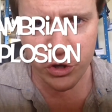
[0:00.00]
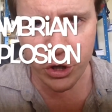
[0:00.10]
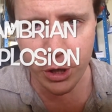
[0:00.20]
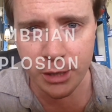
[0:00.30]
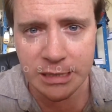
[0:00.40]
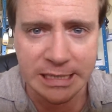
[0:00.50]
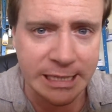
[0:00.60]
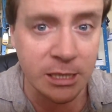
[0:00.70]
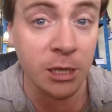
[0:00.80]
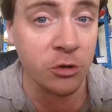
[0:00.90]
which occurred
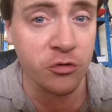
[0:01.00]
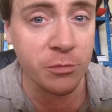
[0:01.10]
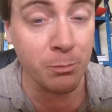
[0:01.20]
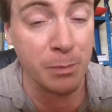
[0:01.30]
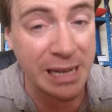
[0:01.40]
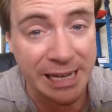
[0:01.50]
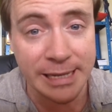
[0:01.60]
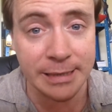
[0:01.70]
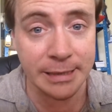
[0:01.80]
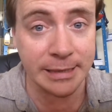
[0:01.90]
600
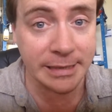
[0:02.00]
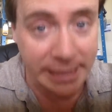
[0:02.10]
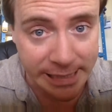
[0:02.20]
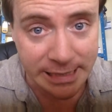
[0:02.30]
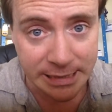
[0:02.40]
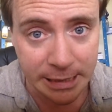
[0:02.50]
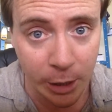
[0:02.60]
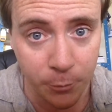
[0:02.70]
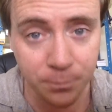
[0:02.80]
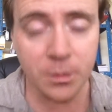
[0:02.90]
million years
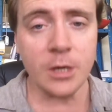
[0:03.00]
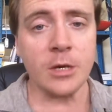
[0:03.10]
ago.